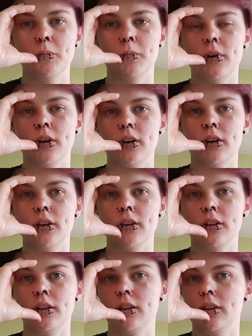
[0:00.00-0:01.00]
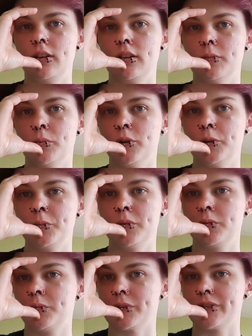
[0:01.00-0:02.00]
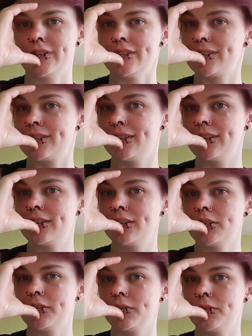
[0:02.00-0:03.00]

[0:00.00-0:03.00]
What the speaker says: My appointment was yesterday